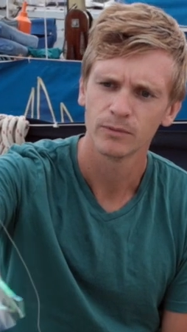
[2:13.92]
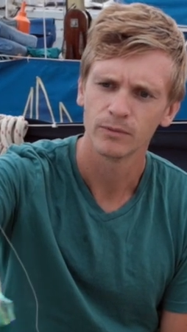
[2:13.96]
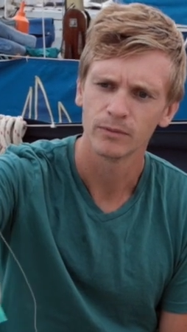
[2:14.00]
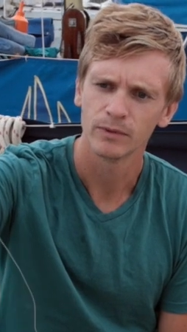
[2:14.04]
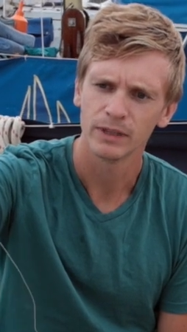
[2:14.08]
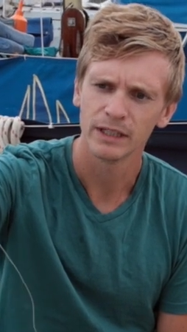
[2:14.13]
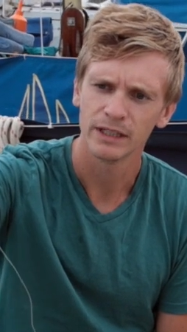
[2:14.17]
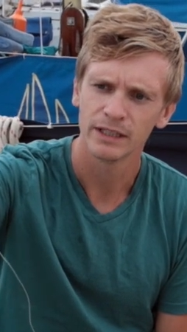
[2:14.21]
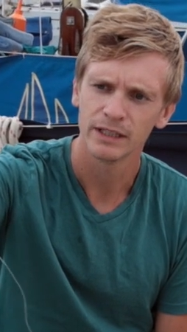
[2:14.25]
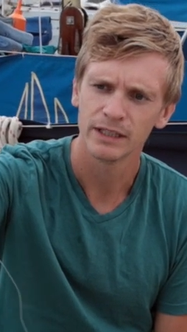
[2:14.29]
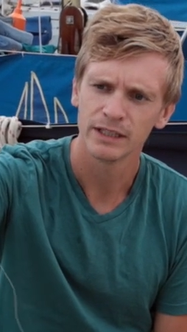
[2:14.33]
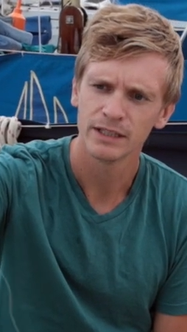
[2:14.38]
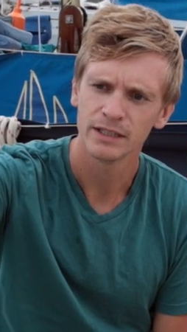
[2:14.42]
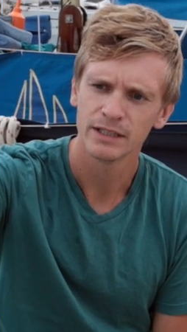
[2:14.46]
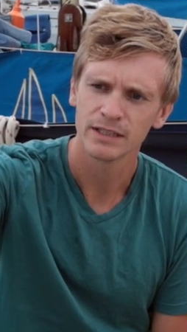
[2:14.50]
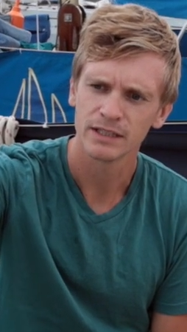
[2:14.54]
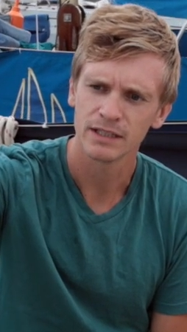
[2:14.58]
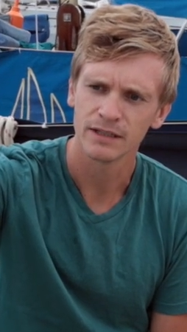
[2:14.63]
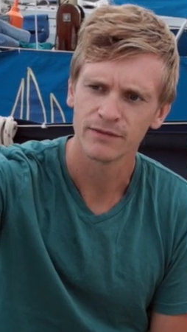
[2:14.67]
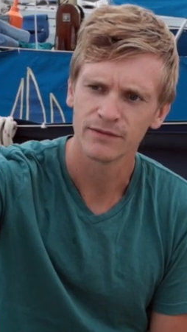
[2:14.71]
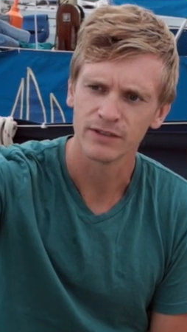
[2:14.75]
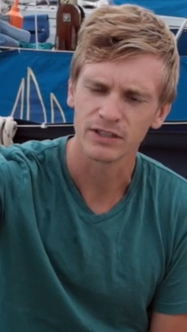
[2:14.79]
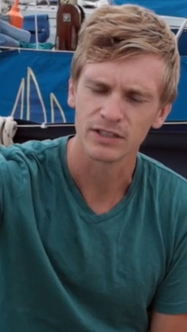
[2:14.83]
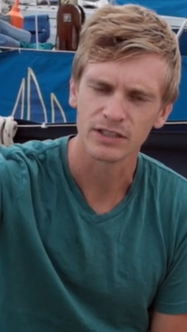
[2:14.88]

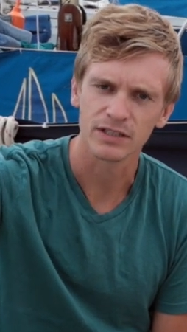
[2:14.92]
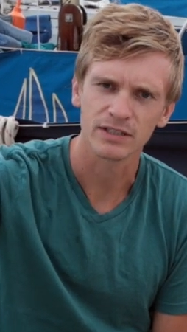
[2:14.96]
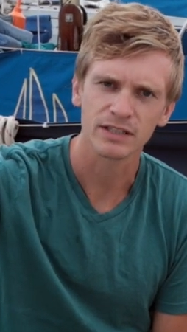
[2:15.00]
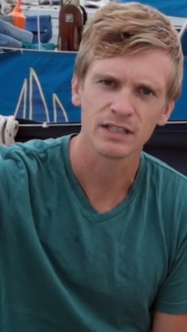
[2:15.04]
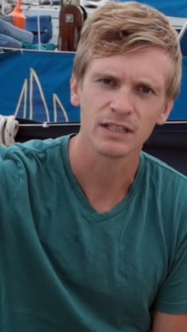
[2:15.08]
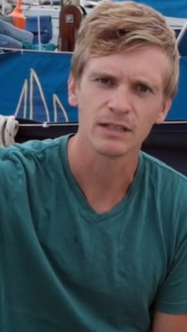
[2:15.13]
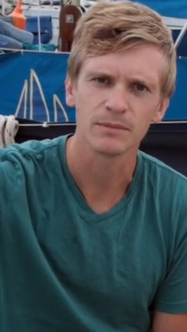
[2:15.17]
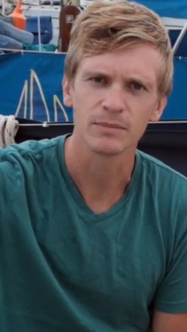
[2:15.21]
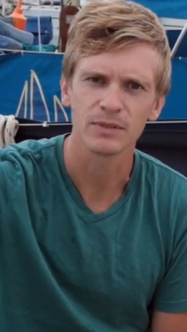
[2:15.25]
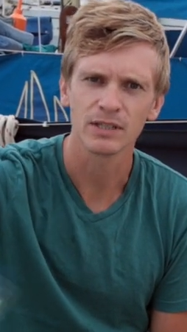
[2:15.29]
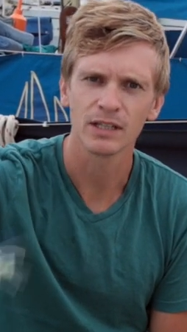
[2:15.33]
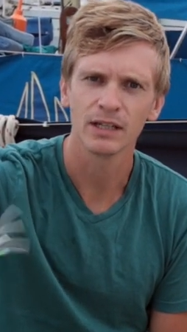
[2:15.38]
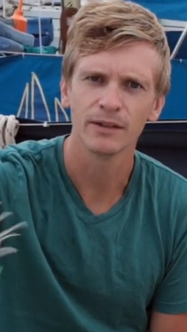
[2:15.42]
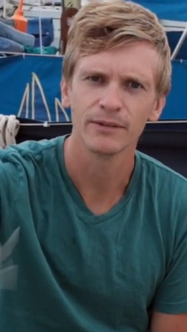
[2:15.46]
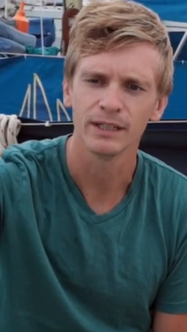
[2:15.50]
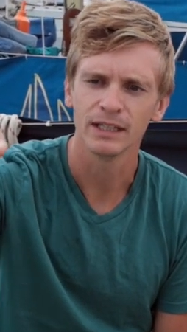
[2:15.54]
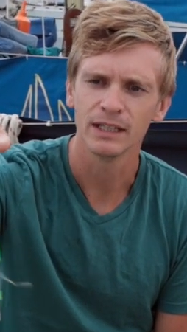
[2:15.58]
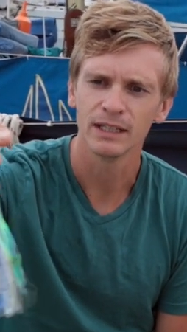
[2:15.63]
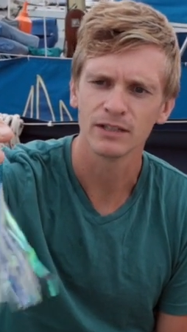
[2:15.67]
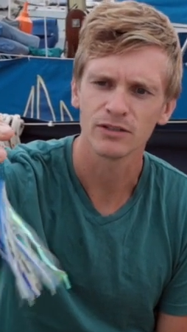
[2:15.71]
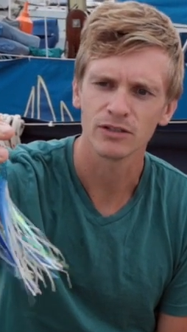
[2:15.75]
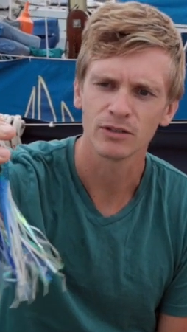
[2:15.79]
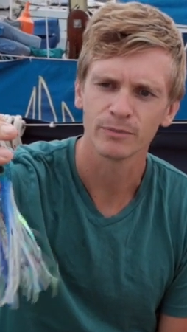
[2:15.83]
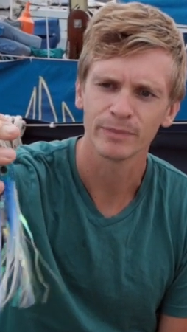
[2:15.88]
Whereas if it just keeps
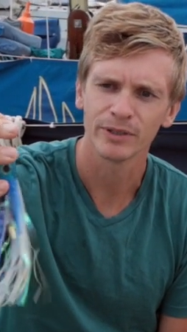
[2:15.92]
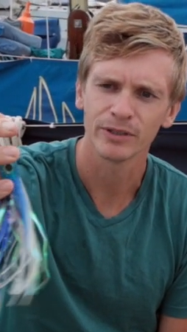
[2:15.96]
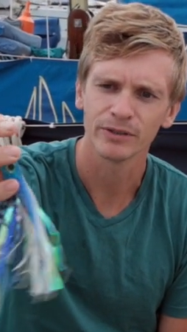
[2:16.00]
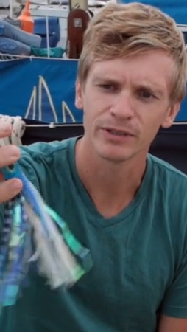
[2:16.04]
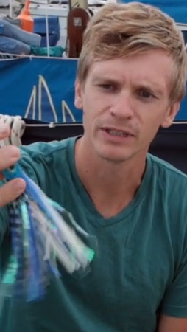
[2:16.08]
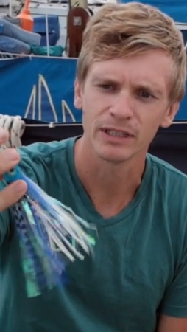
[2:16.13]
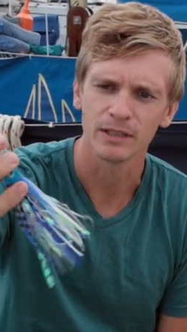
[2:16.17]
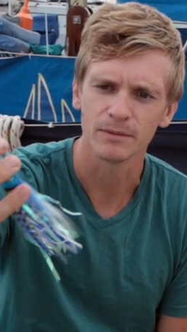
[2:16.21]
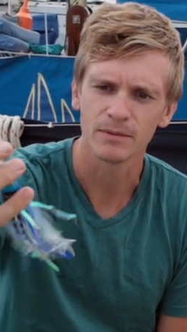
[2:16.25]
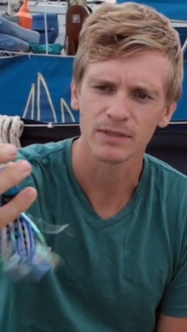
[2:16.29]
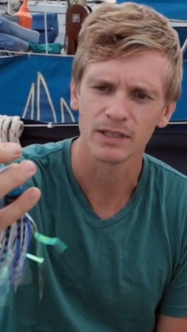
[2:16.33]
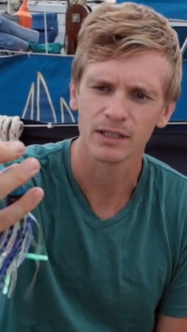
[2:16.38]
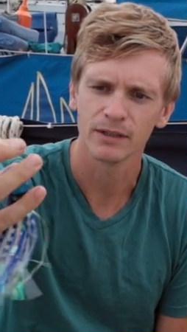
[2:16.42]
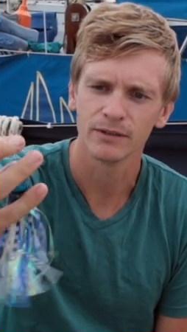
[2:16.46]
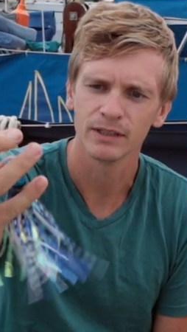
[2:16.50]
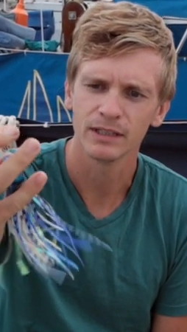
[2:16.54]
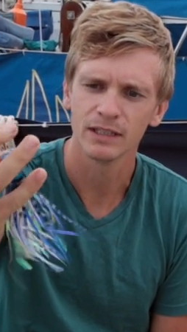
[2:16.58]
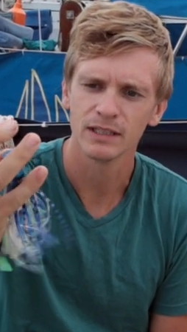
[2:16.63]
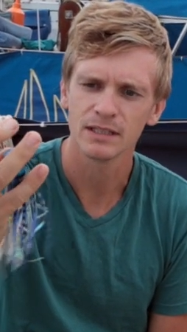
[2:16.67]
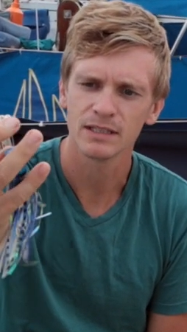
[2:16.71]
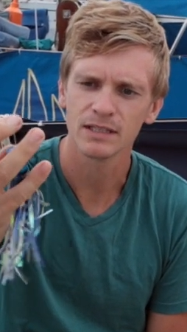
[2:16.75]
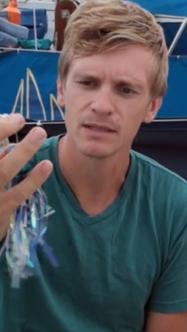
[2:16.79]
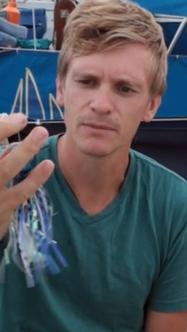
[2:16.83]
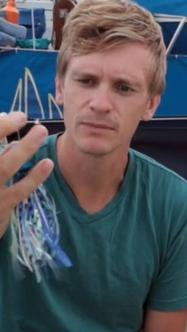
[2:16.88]
going, as your boat keeps
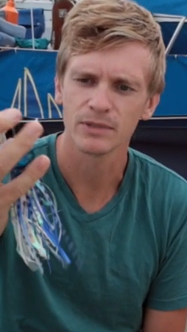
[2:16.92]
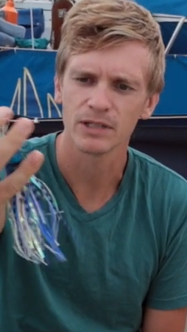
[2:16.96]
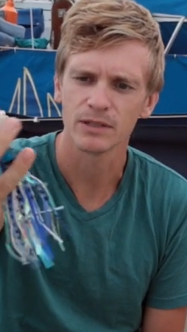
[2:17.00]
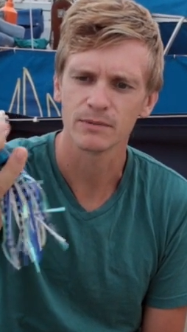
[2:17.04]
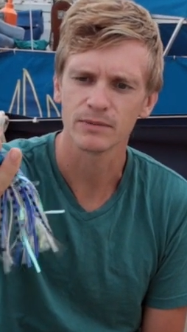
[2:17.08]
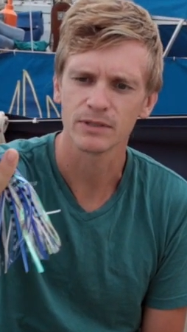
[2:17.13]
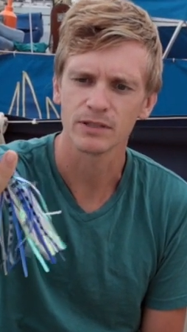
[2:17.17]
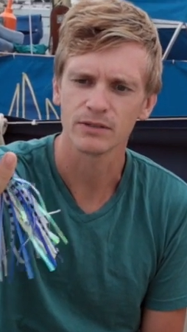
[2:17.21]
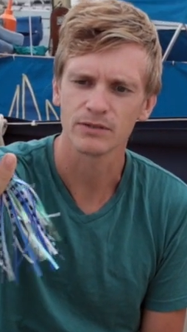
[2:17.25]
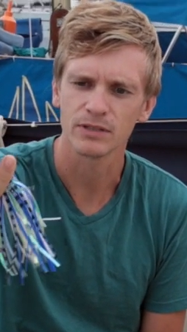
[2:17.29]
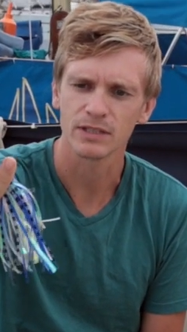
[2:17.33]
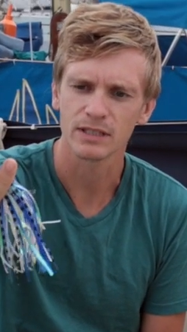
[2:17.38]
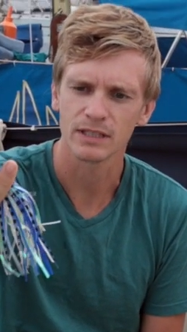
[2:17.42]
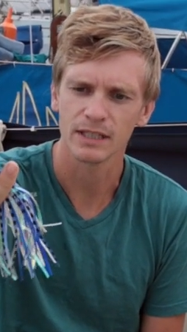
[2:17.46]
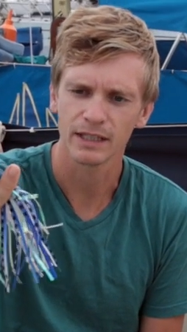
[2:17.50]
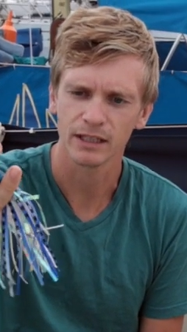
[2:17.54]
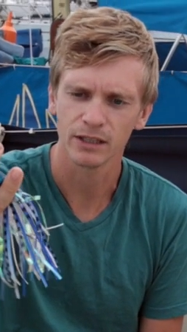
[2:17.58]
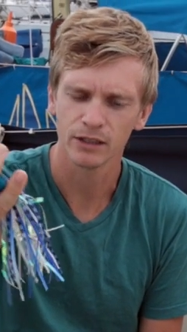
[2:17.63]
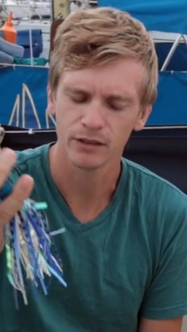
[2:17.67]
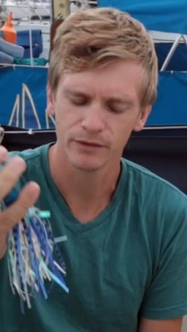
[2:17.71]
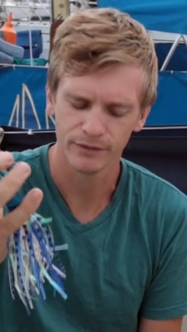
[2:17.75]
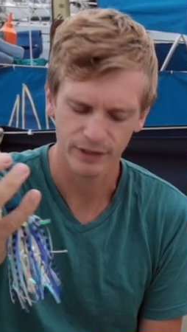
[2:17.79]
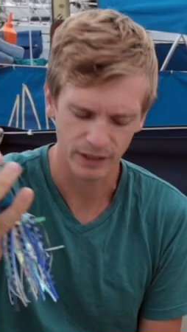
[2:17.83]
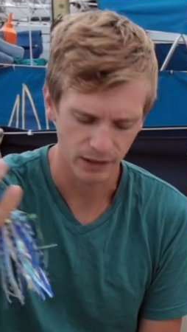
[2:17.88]
going, then sometimes they'll just
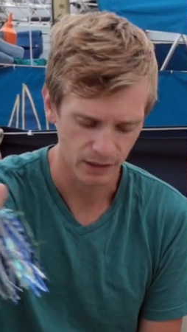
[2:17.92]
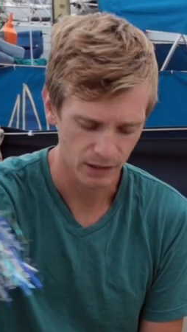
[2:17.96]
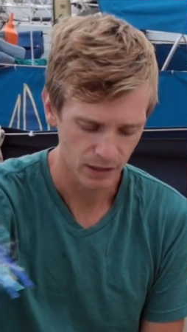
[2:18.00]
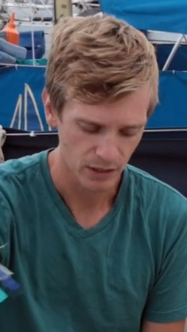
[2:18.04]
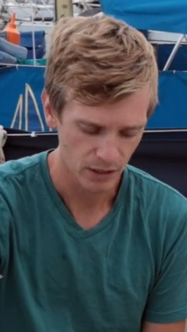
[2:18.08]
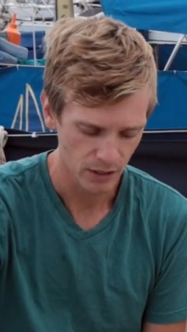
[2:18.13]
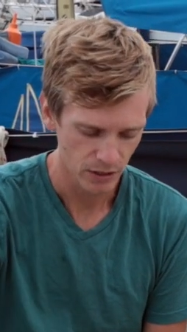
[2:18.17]
let go of it.